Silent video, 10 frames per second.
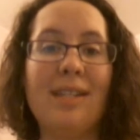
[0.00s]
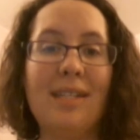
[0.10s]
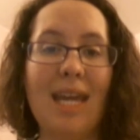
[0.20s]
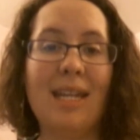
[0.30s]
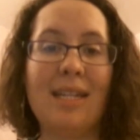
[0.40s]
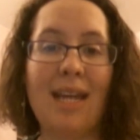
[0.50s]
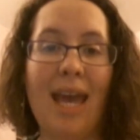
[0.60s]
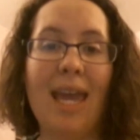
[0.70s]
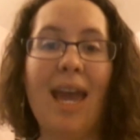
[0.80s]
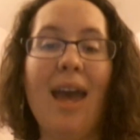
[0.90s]
a
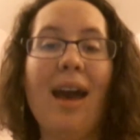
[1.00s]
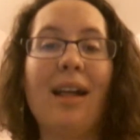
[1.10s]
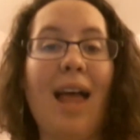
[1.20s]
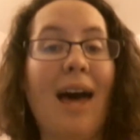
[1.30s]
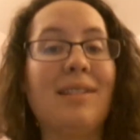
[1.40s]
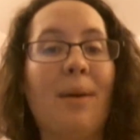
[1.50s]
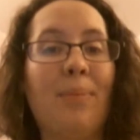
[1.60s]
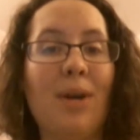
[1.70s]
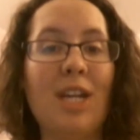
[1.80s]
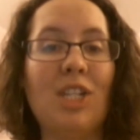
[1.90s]
day-to-day class
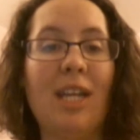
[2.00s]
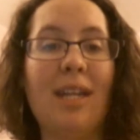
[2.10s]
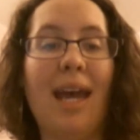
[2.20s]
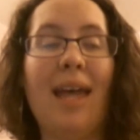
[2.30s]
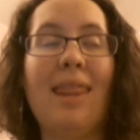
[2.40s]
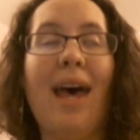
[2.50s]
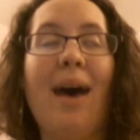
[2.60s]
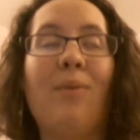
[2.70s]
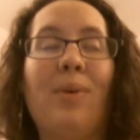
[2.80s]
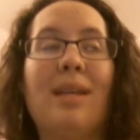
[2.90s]
operation. And
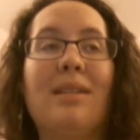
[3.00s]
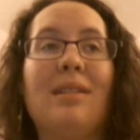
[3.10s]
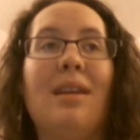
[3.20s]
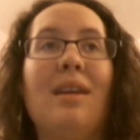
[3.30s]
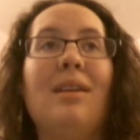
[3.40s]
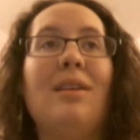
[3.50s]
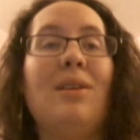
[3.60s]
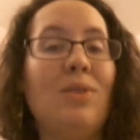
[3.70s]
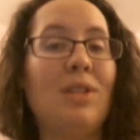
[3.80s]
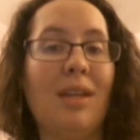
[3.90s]
that was
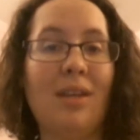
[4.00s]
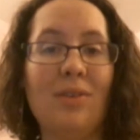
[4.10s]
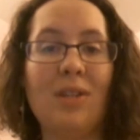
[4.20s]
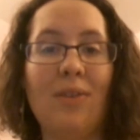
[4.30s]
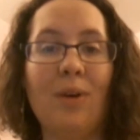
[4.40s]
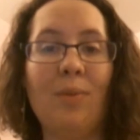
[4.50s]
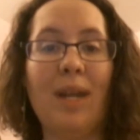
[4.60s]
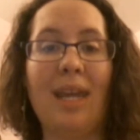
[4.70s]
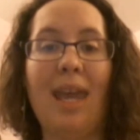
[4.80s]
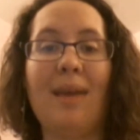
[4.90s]
hugely useful
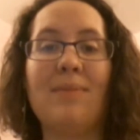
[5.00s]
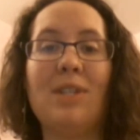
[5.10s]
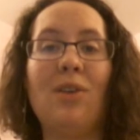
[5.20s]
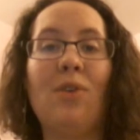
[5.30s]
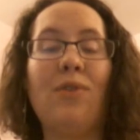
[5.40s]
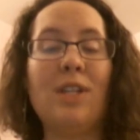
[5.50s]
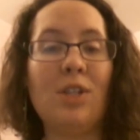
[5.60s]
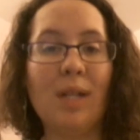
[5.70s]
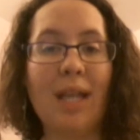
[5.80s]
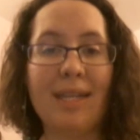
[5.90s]
when it came to
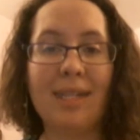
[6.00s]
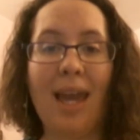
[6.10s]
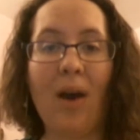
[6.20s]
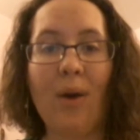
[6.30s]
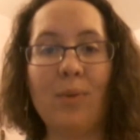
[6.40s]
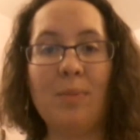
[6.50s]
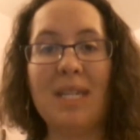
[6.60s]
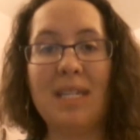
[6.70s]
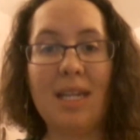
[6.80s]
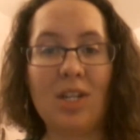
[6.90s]
visualizing how I would
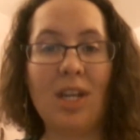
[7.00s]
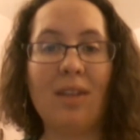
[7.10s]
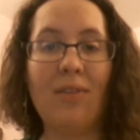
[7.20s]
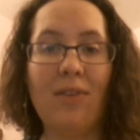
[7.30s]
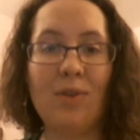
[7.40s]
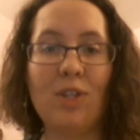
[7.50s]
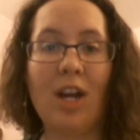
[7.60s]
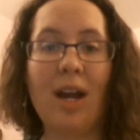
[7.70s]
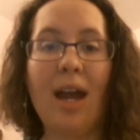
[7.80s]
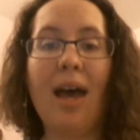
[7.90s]
be teaching in the
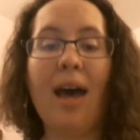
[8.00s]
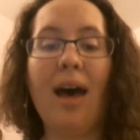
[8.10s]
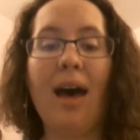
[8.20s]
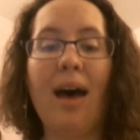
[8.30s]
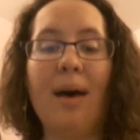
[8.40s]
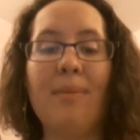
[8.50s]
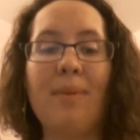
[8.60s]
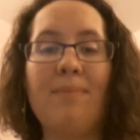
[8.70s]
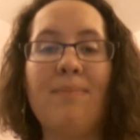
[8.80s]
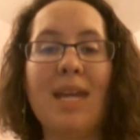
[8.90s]
future.
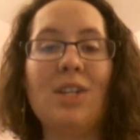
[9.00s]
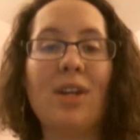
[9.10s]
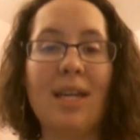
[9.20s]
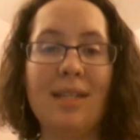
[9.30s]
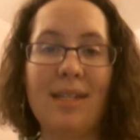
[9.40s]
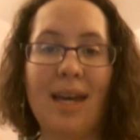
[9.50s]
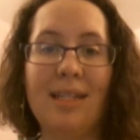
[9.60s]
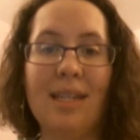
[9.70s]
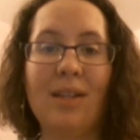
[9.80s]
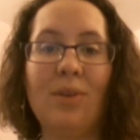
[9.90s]
Major
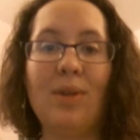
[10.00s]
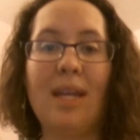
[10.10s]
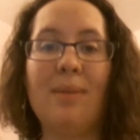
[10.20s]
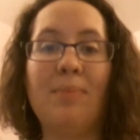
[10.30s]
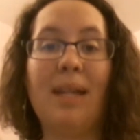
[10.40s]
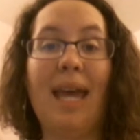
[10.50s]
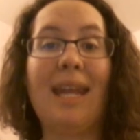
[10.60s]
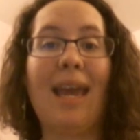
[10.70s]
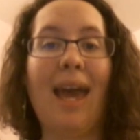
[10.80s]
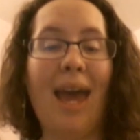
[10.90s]
insights included
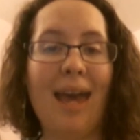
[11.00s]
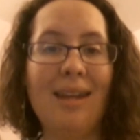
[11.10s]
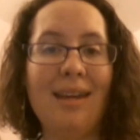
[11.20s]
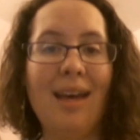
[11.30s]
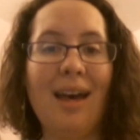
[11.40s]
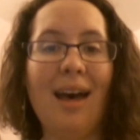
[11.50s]
planning ahead,